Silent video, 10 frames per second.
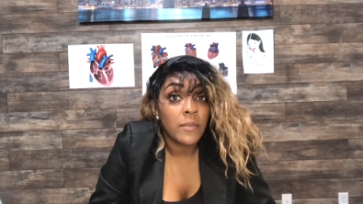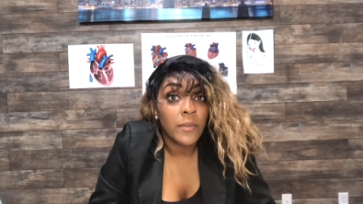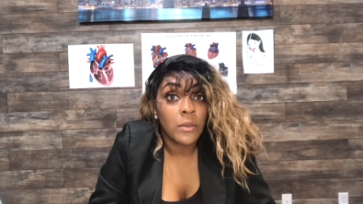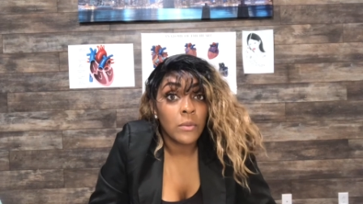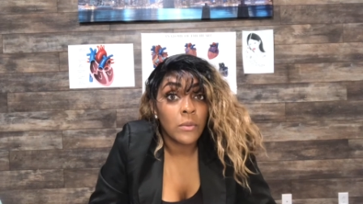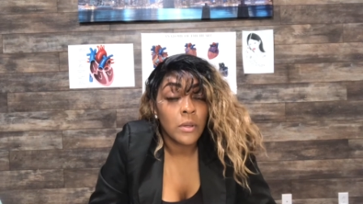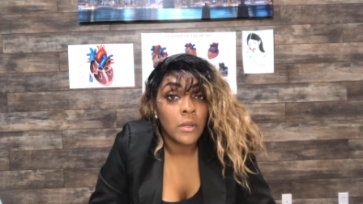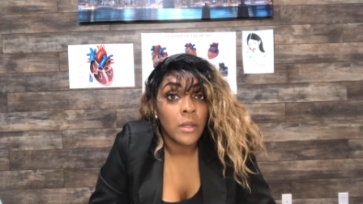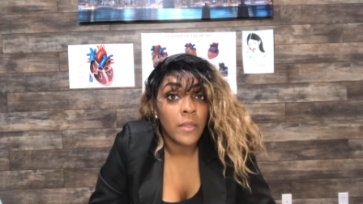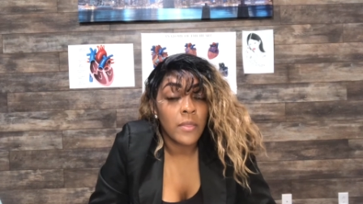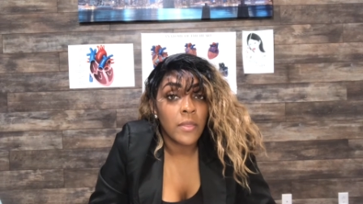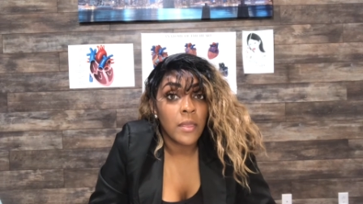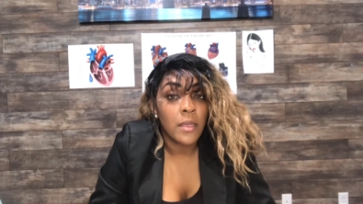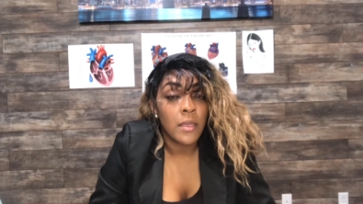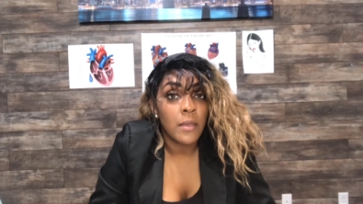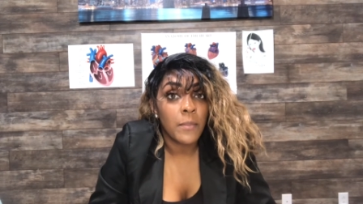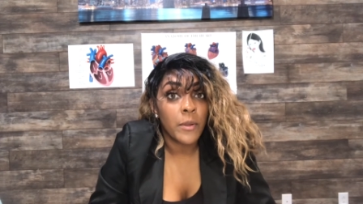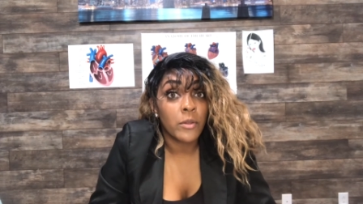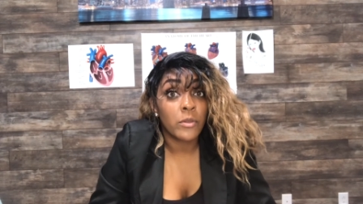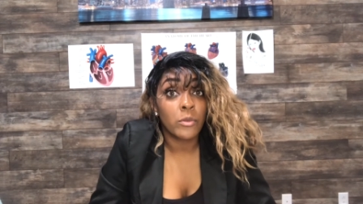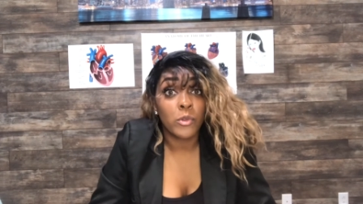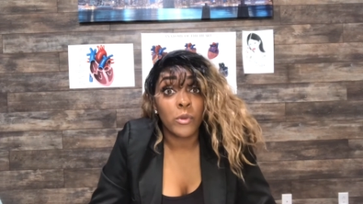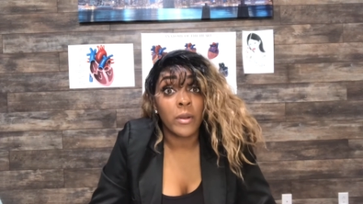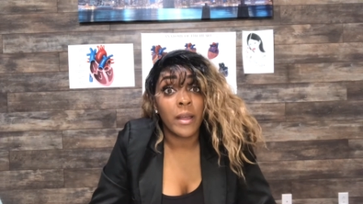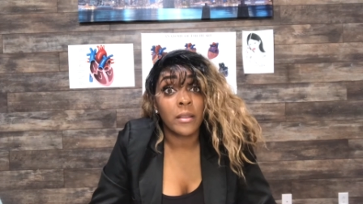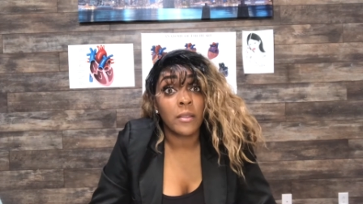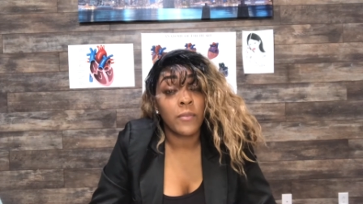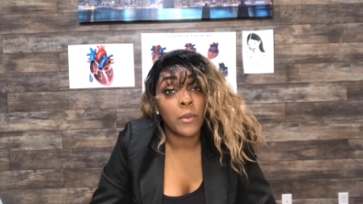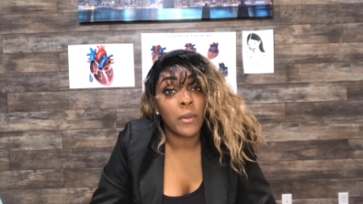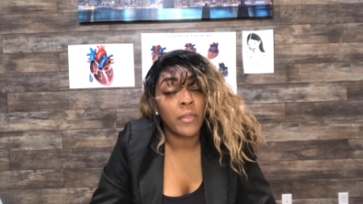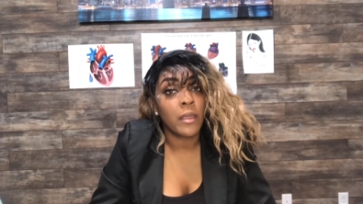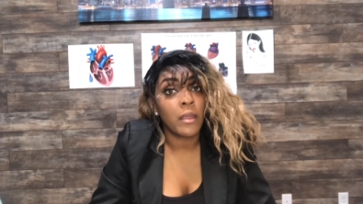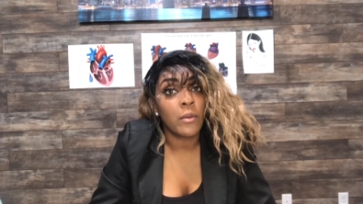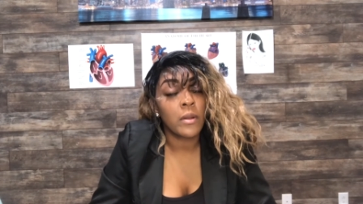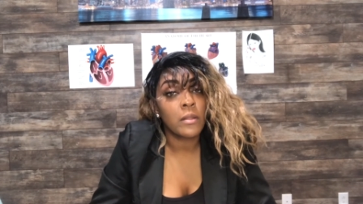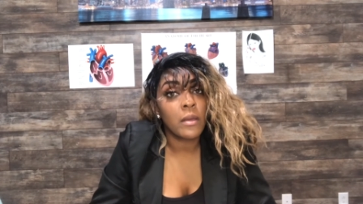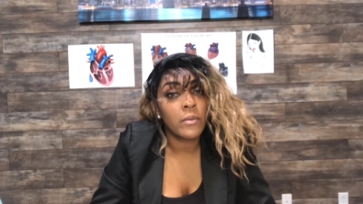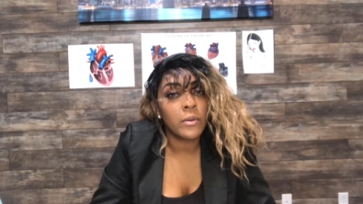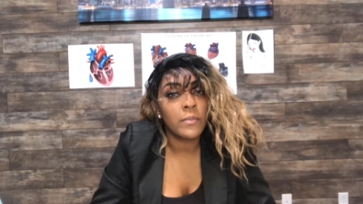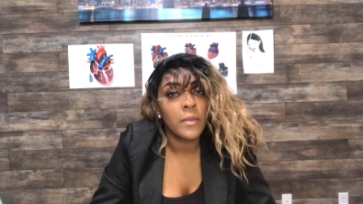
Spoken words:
view, the personal short axis view at the aortic level,